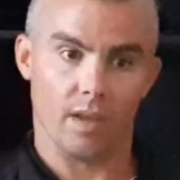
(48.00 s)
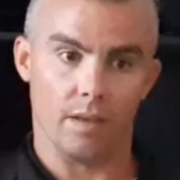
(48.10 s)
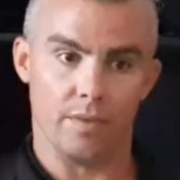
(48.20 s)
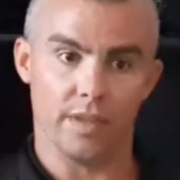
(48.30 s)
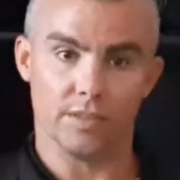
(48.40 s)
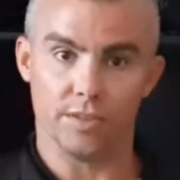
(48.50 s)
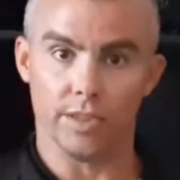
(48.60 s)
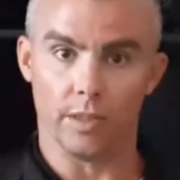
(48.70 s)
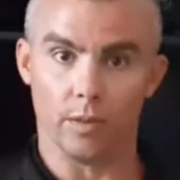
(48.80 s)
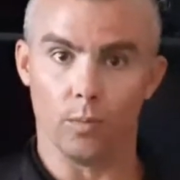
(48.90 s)
This
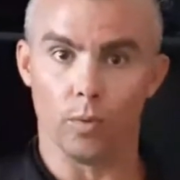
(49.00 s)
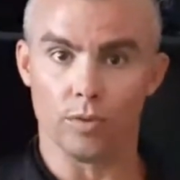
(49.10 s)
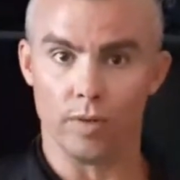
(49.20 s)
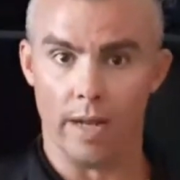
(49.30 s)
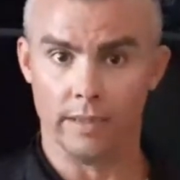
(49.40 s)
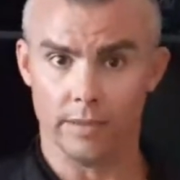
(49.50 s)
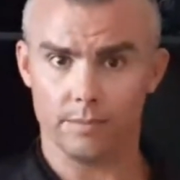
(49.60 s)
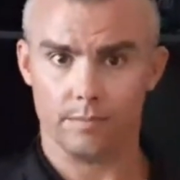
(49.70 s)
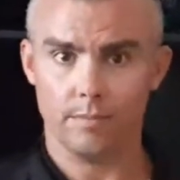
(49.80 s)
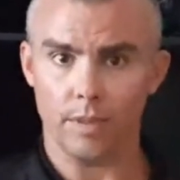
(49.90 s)
year, we're trying to
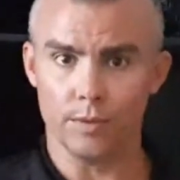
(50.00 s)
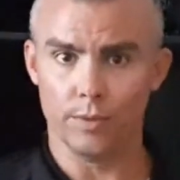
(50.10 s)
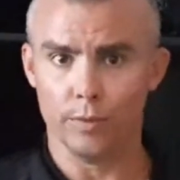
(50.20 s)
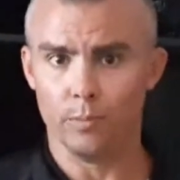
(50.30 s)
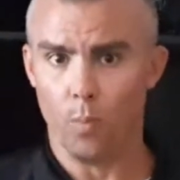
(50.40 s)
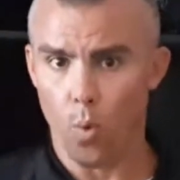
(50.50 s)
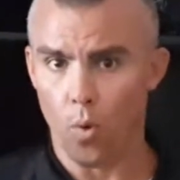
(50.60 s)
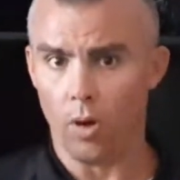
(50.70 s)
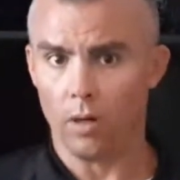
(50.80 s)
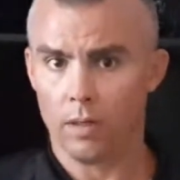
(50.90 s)
do
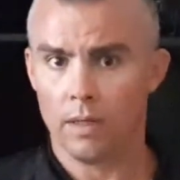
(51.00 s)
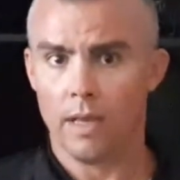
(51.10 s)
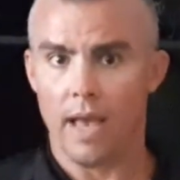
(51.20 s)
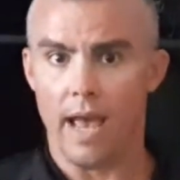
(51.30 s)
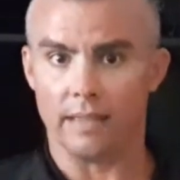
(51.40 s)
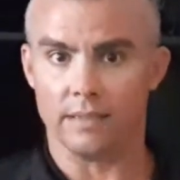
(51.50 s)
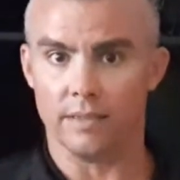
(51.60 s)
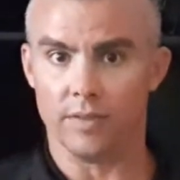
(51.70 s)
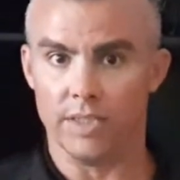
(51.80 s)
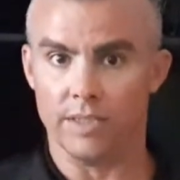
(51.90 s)
more
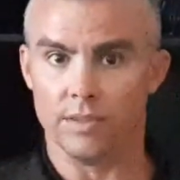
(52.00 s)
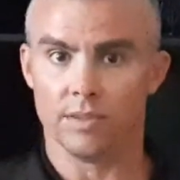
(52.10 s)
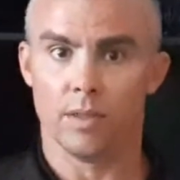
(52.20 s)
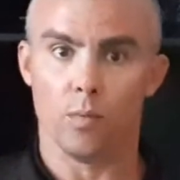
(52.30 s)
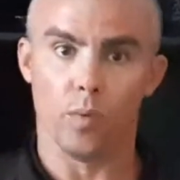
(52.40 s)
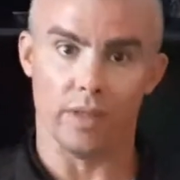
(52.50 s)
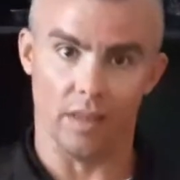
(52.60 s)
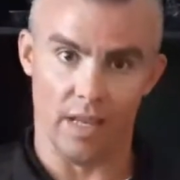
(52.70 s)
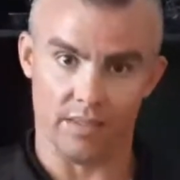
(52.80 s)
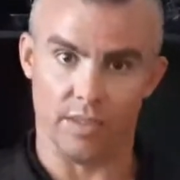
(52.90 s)
activities with
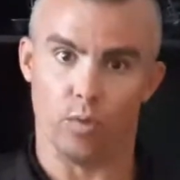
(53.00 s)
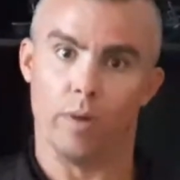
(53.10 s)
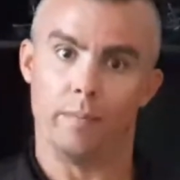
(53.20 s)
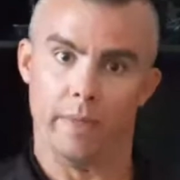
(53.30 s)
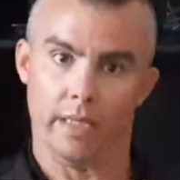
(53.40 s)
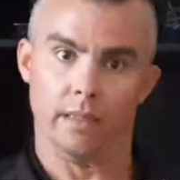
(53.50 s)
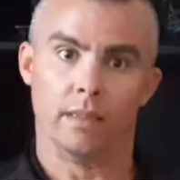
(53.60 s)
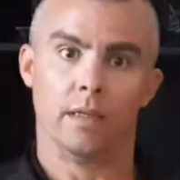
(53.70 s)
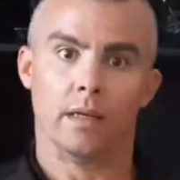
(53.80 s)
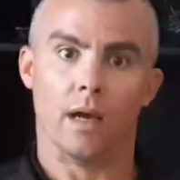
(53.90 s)
less equipment.
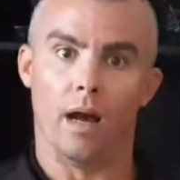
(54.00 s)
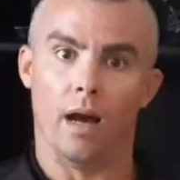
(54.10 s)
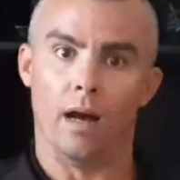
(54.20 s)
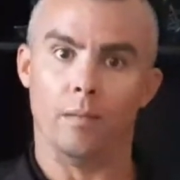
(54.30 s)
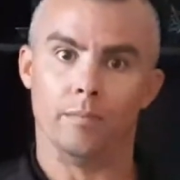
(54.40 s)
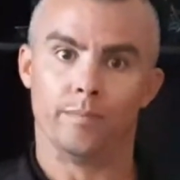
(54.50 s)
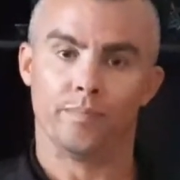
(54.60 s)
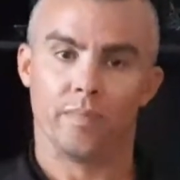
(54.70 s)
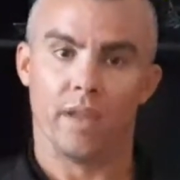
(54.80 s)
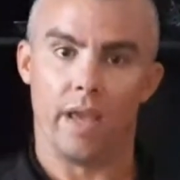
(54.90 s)

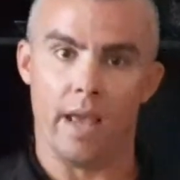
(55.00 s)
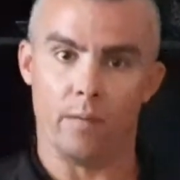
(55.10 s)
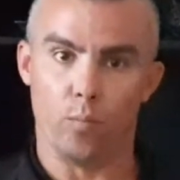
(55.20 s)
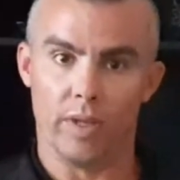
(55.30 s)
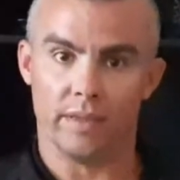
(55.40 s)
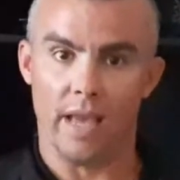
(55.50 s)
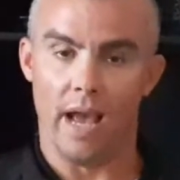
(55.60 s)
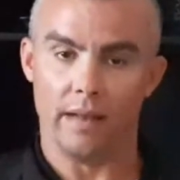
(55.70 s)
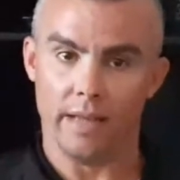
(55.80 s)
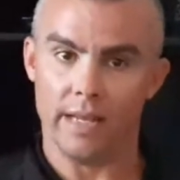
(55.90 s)
And with
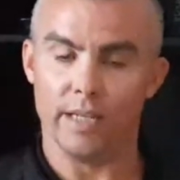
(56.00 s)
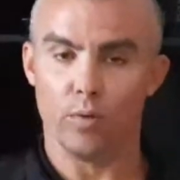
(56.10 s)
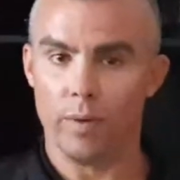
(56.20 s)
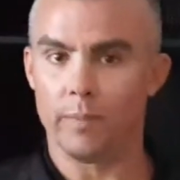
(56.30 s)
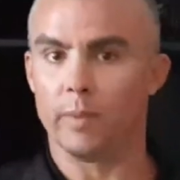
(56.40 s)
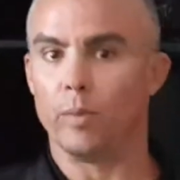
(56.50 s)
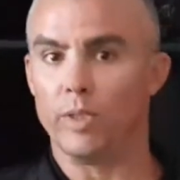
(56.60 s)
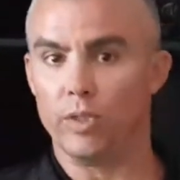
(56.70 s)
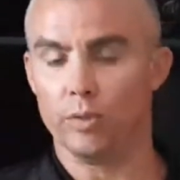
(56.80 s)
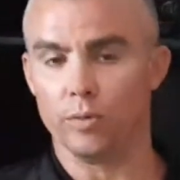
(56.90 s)
that, any equipment we
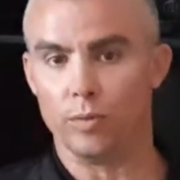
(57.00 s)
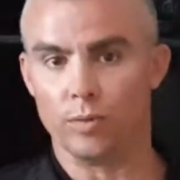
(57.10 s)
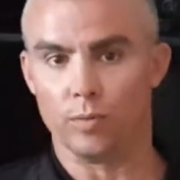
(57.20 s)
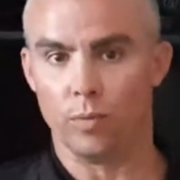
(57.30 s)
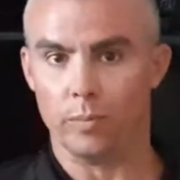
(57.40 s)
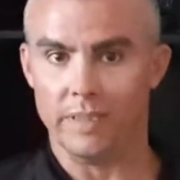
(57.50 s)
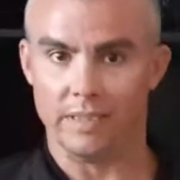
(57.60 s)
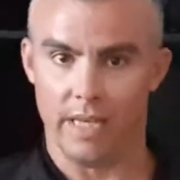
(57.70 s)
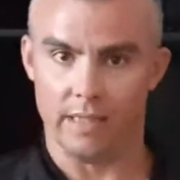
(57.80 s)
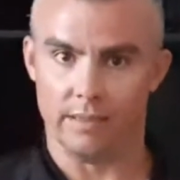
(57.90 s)
use will be
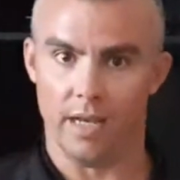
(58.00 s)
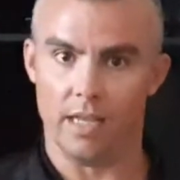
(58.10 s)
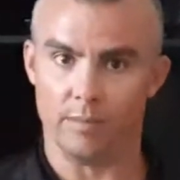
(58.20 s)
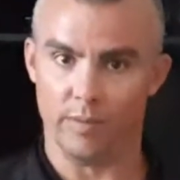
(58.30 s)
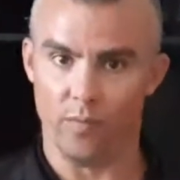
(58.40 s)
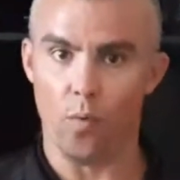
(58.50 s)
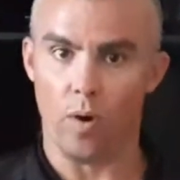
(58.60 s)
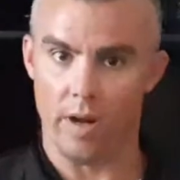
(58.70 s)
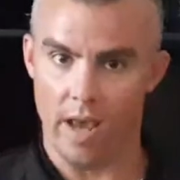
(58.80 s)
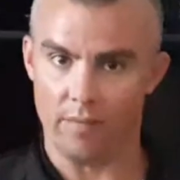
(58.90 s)
sanitized before
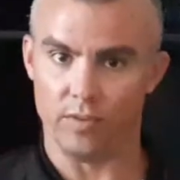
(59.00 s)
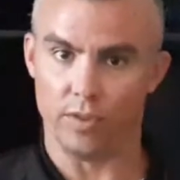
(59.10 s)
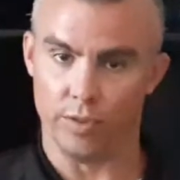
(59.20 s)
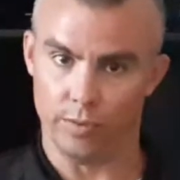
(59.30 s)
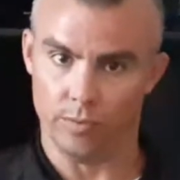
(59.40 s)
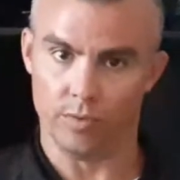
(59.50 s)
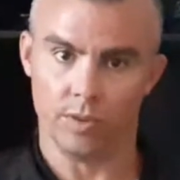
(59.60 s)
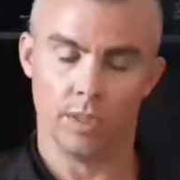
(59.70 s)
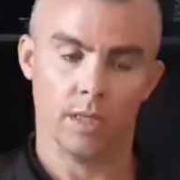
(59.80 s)
and after use.